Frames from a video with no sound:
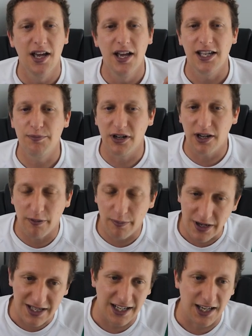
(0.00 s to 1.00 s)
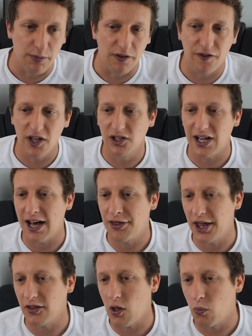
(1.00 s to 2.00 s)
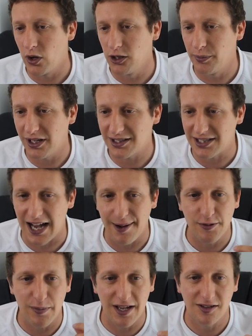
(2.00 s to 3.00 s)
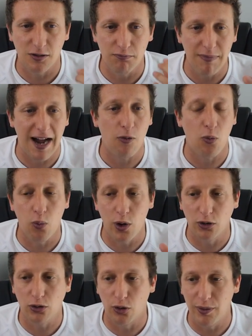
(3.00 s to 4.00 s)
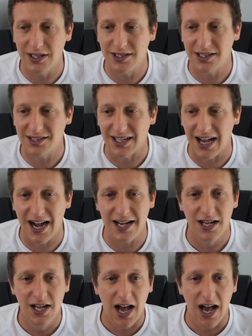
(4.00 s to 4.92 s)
He's been an attacking midfielder. I think there will be at times Mason Mount will come into the side,